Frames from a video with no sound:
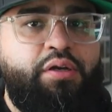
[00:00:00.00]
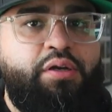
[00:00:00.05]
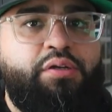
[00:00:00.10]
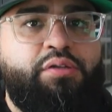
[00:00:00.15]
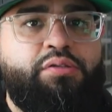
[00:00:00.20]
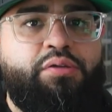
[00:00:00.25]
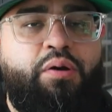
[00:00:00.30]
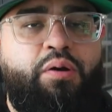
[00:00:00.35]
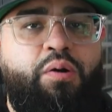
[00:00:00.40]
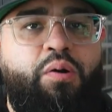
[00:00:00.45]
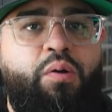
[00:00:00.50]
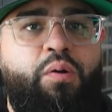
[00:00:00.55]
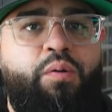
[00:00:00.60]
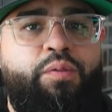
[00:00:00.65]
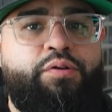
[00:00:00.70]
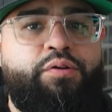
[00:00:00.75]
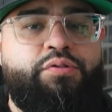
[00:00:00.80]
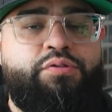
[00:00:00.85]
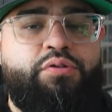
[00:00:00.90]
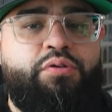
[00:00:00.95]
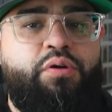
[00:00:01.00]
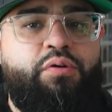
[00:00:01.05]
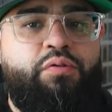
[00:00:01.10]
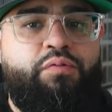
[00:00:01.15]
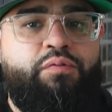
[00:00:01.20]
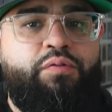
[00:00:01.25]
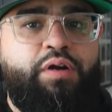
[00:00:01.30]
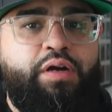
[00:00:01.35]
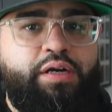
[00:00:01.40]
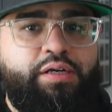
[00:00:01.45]
So there's no
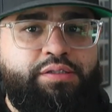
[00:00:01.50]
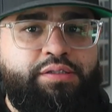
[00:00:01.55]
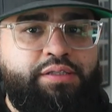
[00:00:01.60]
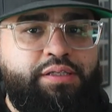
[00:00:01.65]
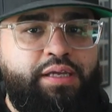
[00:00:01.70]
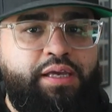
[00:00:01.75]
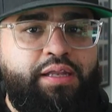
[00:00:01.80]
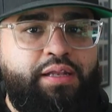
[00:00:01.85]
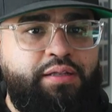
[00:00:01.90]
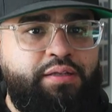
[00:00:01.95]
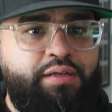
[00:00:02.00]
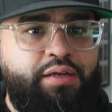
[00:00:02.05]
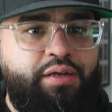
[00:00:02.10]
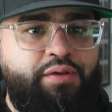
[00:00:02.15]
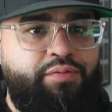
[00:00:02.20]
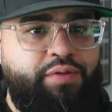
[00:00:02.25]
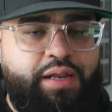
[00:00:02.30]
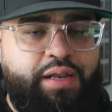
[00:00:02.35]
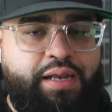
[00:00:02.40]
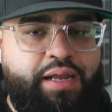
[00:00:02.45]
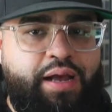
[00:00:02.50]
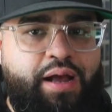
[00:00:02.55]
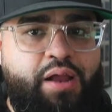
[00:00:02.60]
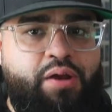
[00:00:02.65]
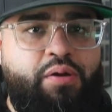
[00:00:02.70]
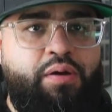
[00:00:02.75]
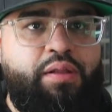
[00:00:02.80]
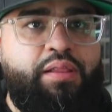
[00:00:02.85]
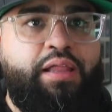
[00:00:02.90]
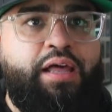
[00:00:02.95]
rush to get it done right now. I
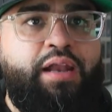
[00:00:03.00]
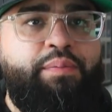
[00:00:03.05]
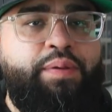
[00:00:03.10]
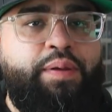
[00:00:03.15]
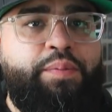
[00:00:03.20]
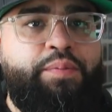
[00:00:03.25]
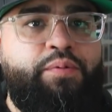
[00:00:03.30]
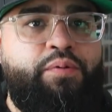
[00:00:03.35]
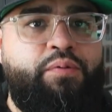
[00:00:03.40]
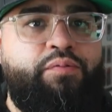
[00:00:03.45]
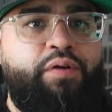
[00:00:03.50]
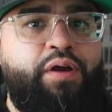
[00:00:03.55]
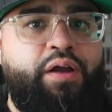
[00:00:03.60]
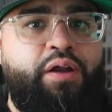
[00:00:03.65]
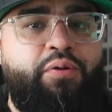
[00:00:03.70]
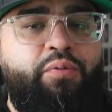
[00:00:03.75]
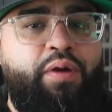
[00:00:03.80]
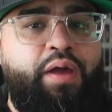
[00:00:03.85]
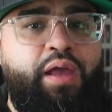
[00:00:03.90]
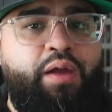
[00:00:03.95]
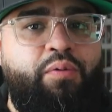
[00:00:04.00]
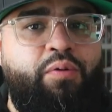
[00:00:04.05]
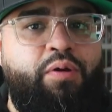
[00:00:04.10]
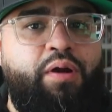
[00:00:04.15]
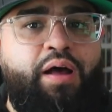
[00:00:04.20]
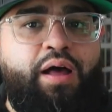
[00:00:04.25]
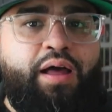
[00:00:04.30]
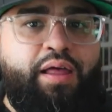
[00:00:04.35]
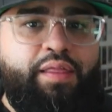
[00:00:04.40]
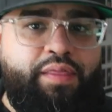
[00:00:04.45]
know a lot of people right away were
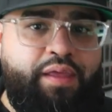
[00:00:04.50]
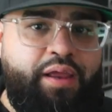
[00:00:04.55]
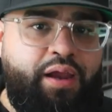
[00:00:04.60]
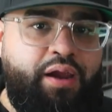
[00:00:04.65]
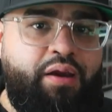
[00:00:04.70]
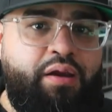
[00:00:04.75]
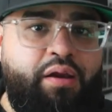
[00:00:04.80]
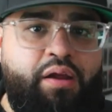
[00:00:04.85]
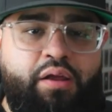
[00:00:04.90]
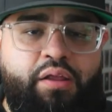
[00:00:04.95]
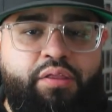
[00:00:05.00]
on there.